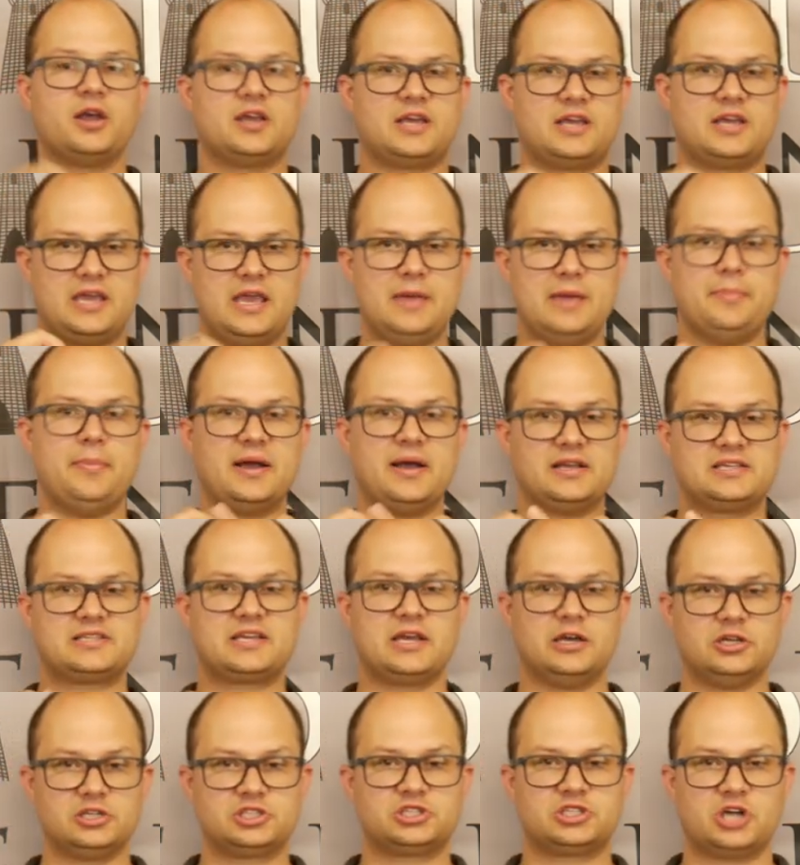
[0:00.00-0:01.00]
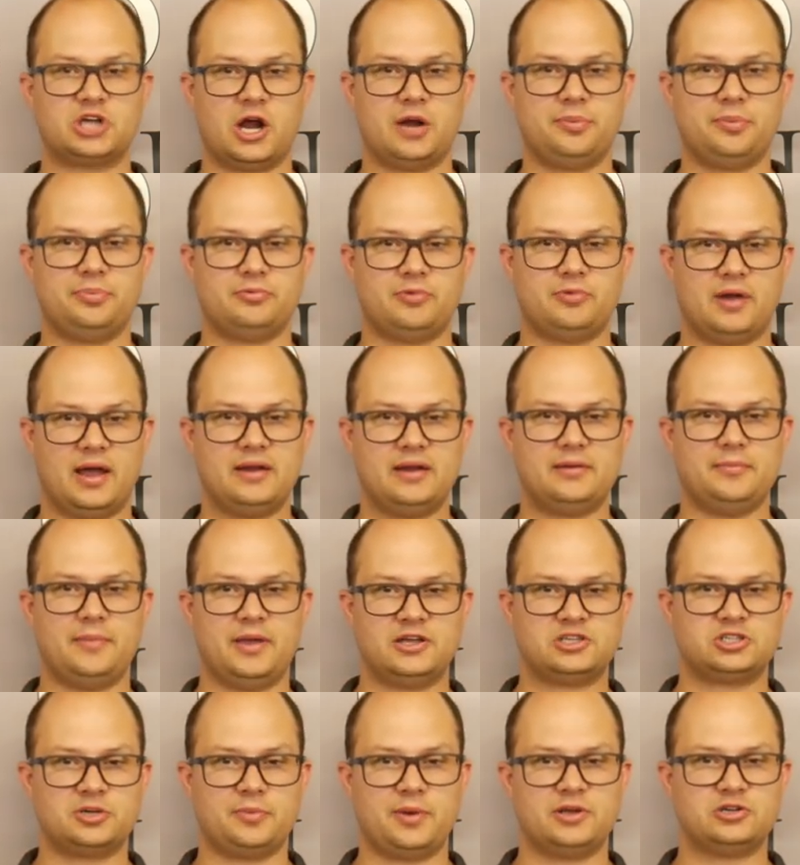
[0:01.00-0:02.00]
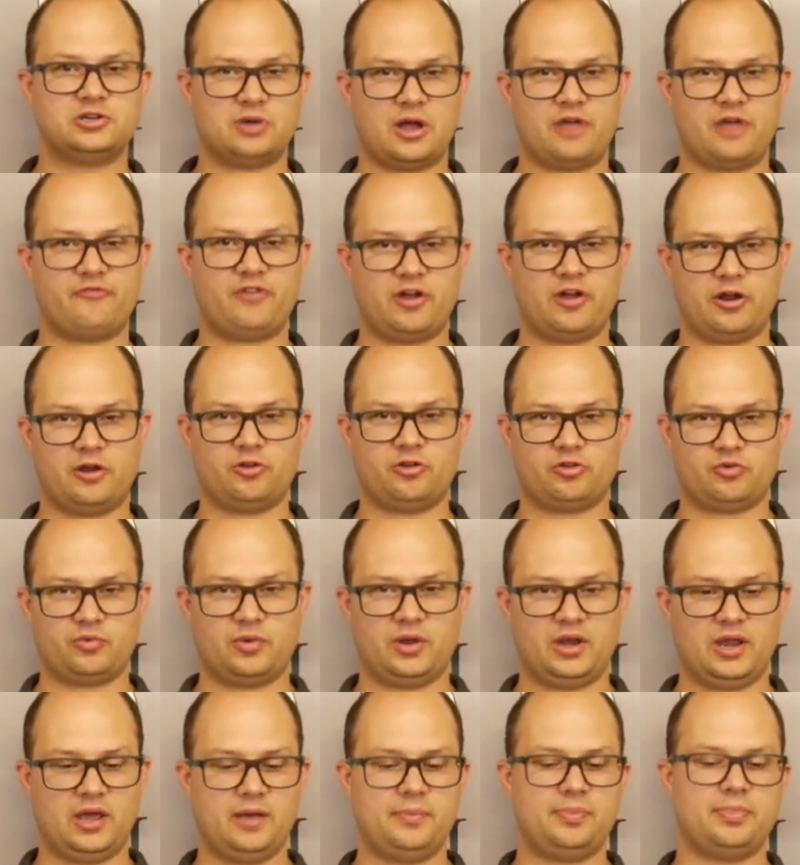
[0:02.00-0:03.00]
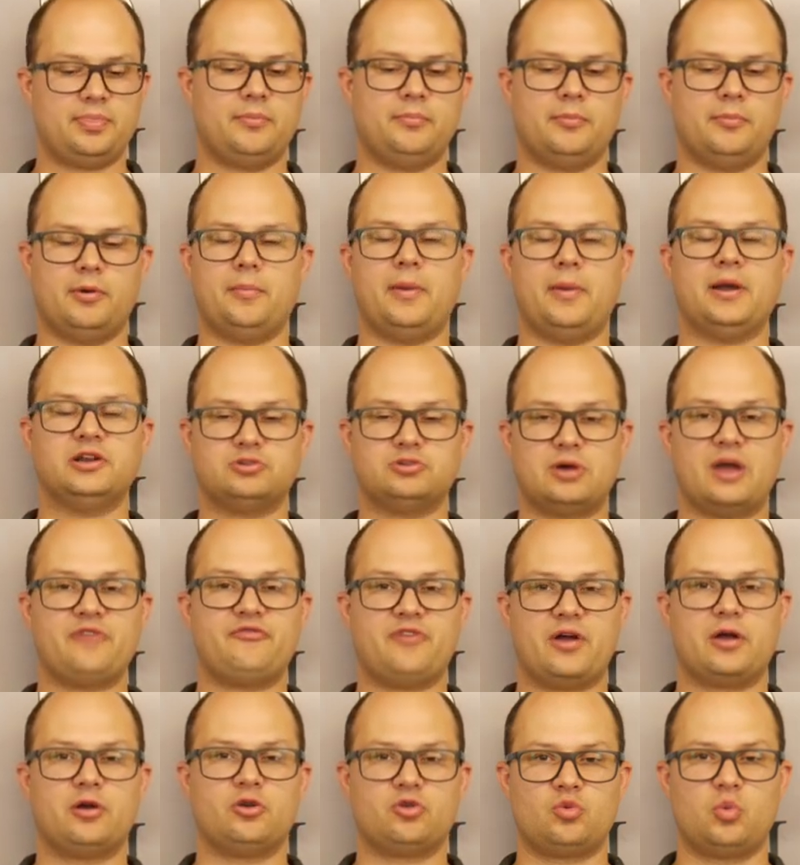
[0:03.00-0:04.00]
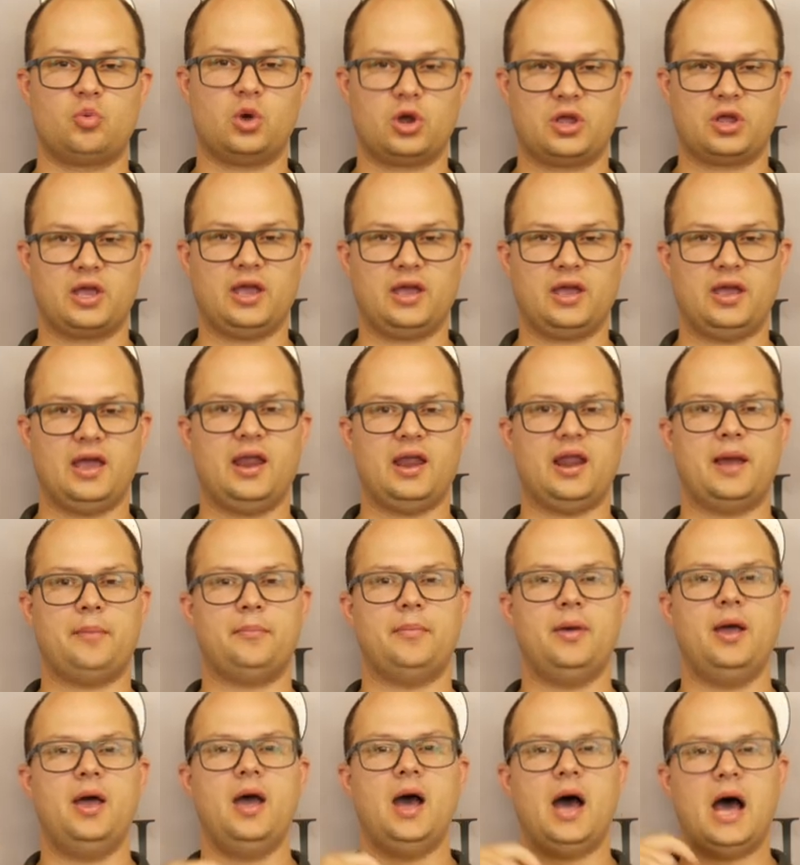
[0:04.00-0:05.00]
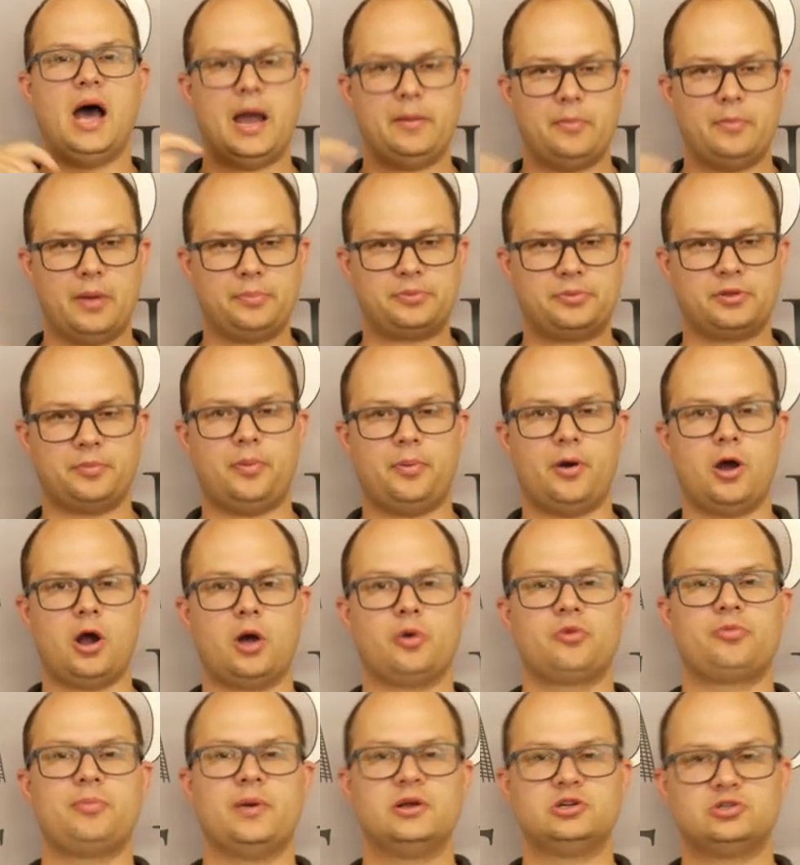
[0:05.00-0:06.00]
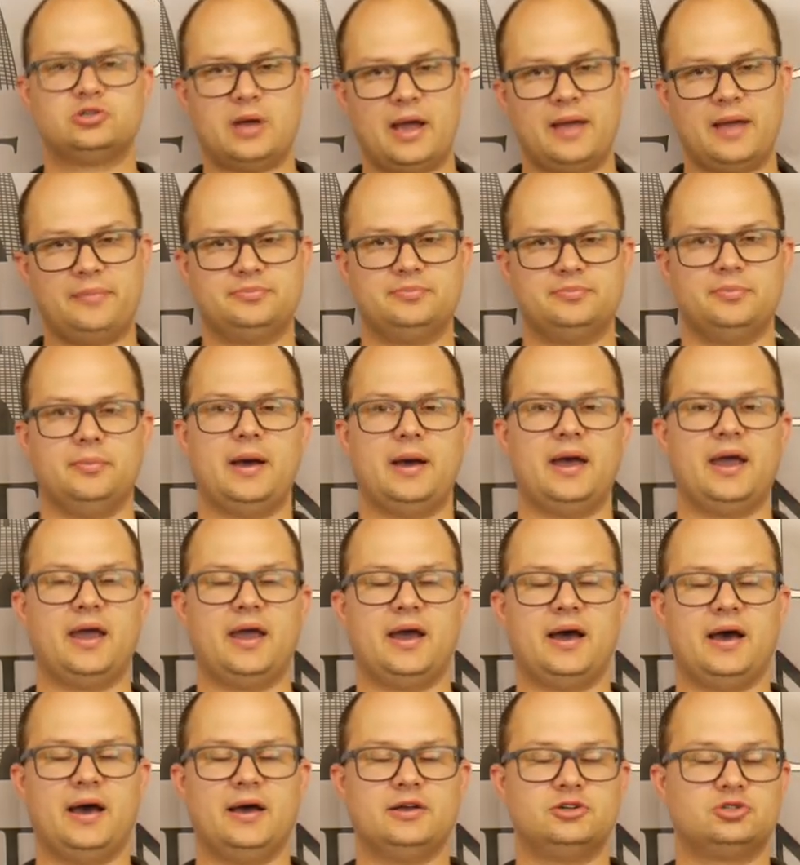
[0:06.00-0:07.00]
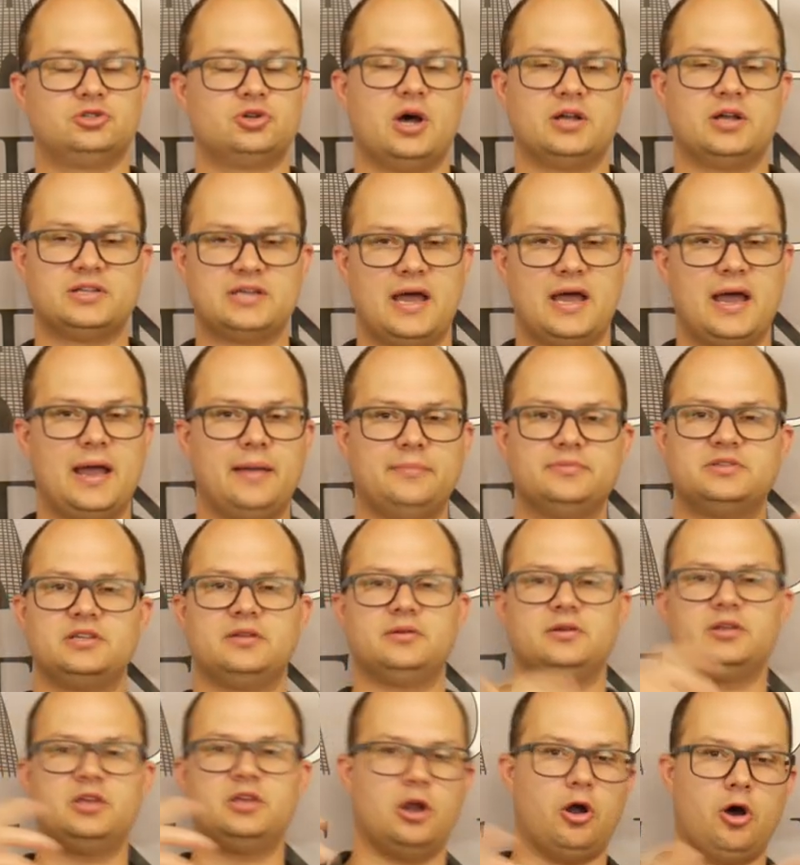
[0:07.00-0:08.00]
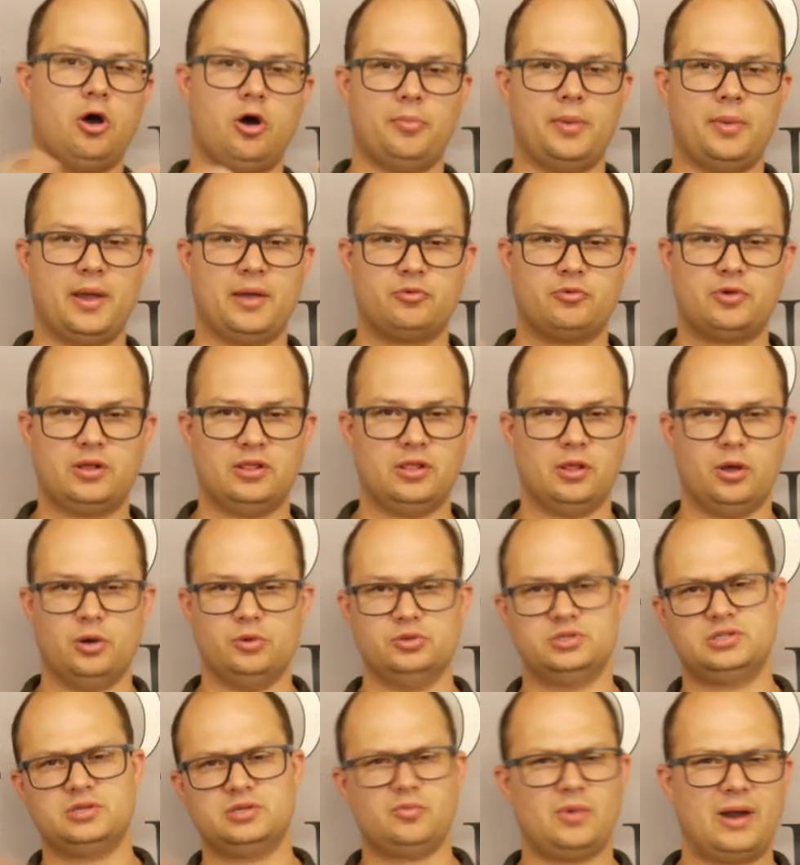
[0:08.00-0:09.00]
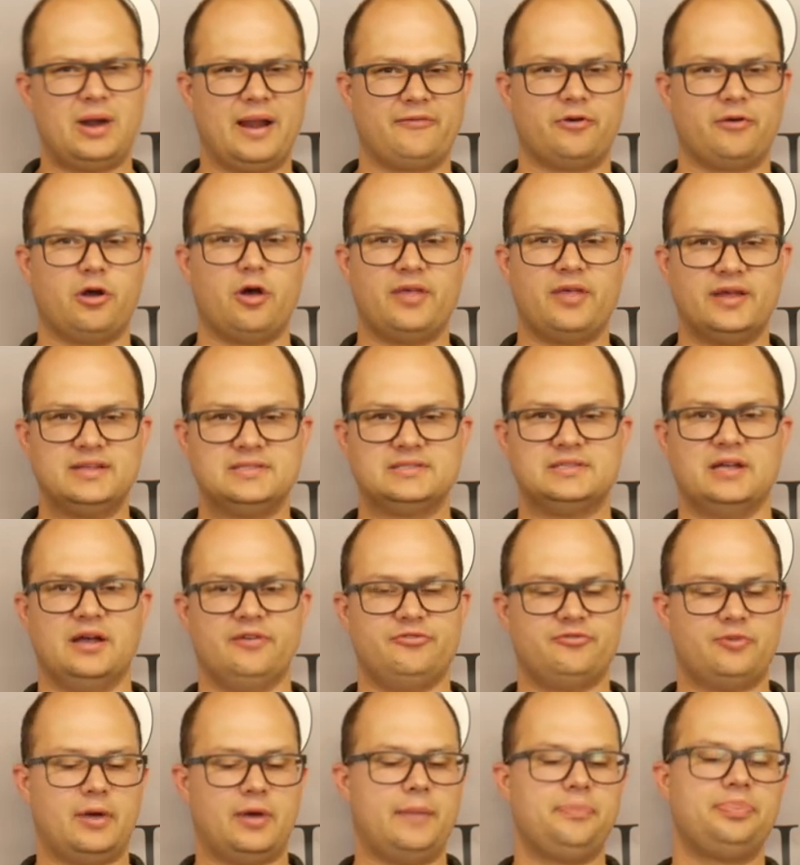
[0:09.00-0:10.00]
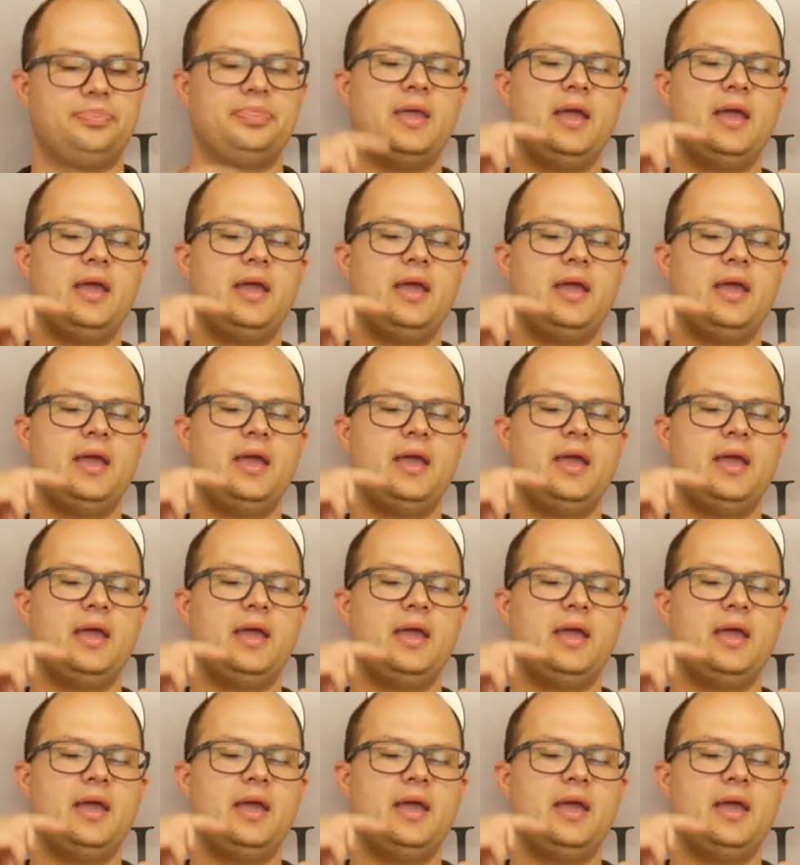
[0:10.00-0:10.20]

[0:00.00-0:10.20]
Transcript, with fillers: Keep my skills sharp, right? Make sure my dry firing is reading, my dry fire is working, and I'm I'm up to par with my dry my uh, draw times and you know all my reloads and whatever, all that stuff, right?